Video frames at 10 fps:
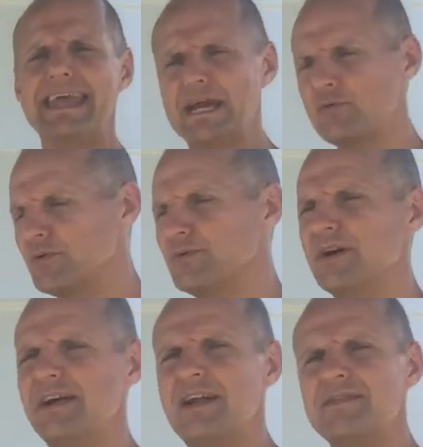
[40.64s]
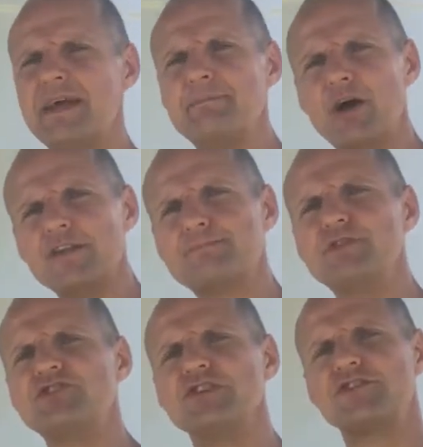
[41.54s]
equal. They both
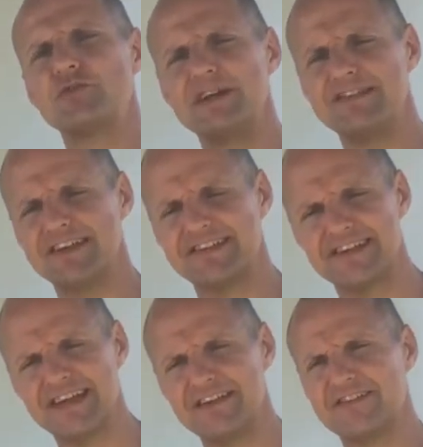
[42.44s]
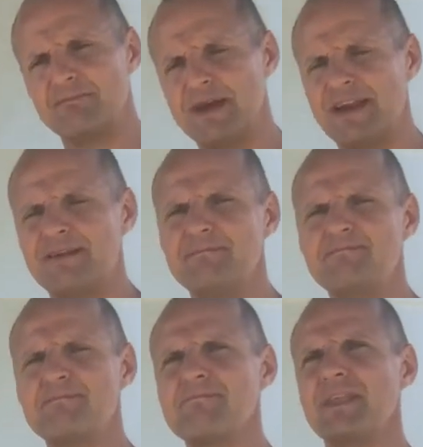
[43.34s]
produce 26 litres a minute
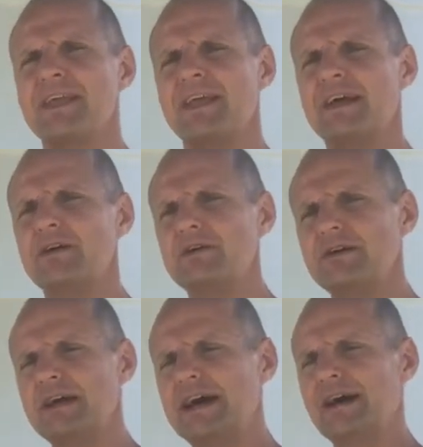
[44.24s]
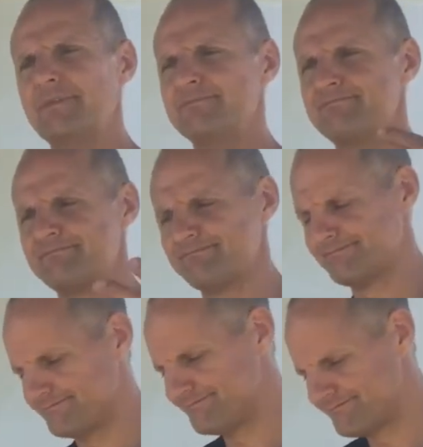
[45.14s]

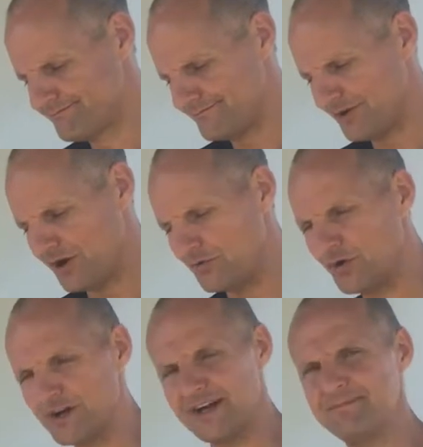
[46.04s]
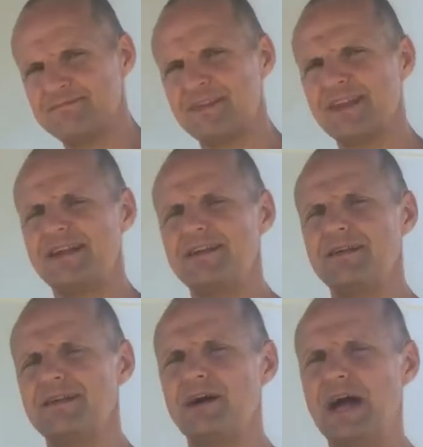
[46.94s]
hot water
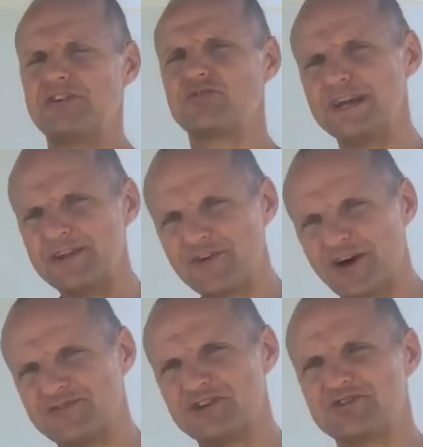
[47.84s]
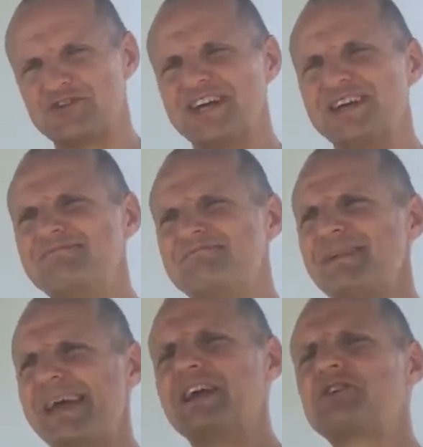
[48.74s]
at 25-degree
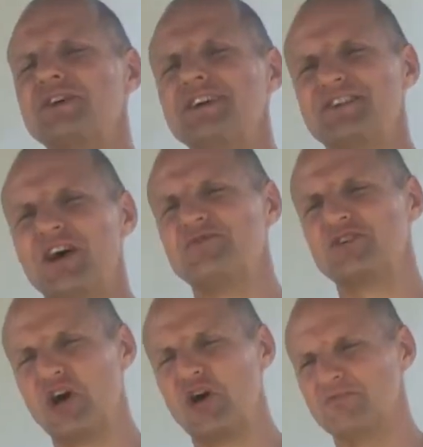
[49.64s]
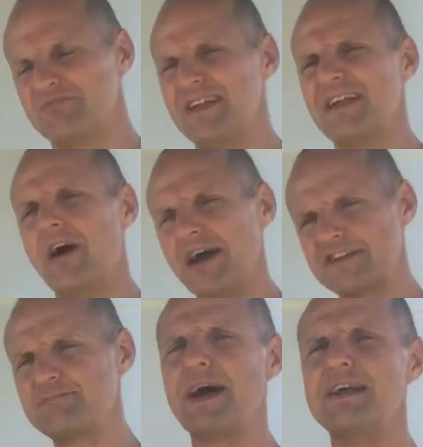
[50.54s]
increase over cold. I
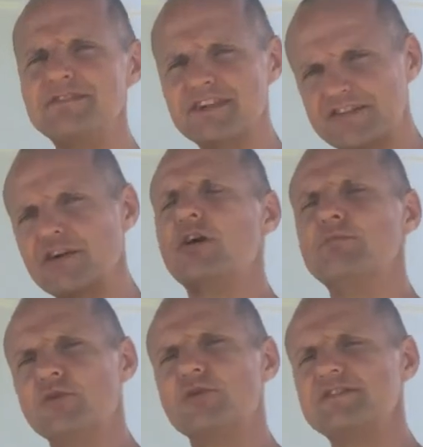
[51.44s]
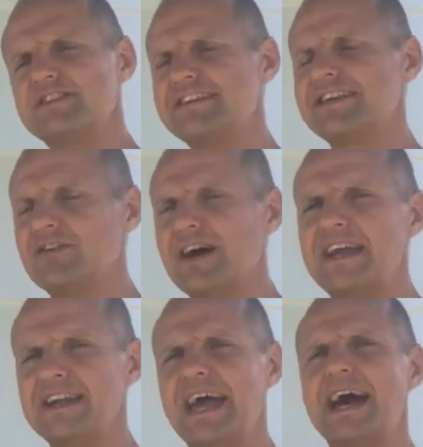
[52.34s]
explain this a lot more detail
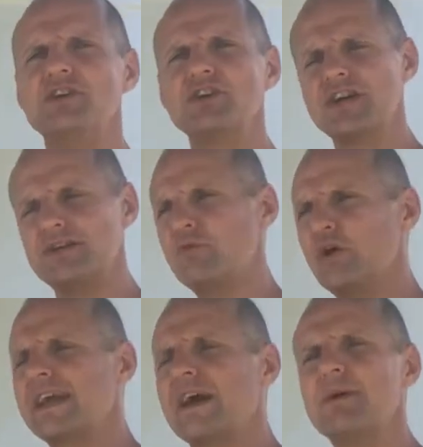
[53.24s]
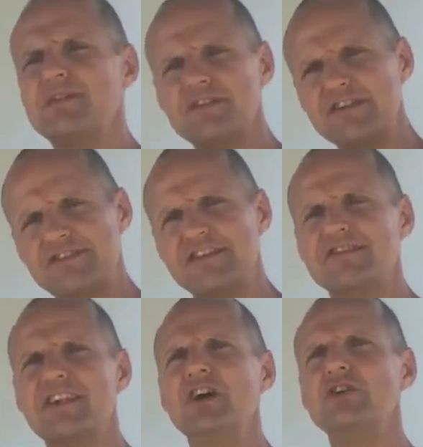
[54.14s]
later, how you can work out whether this
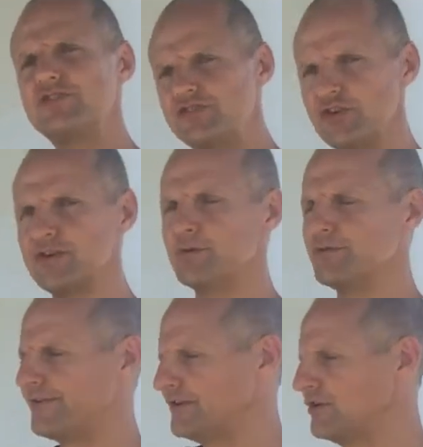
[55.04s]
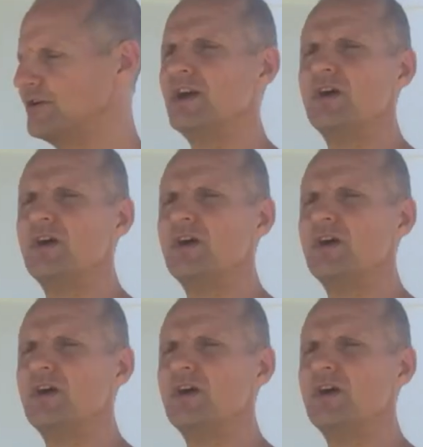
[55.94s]
is suitable for you,